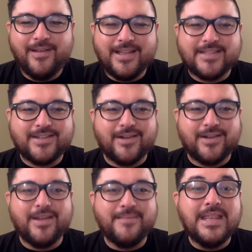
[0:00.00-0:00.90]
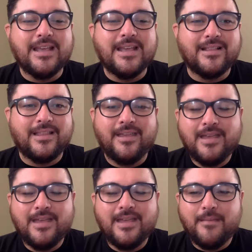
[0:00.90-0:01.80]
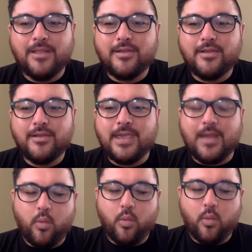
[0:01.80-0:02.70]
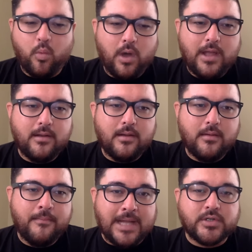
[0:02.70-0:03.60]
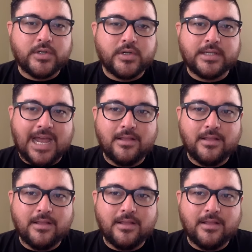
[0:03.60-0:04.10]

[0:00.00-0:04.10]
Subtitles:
It's start immediately by looking at what metrics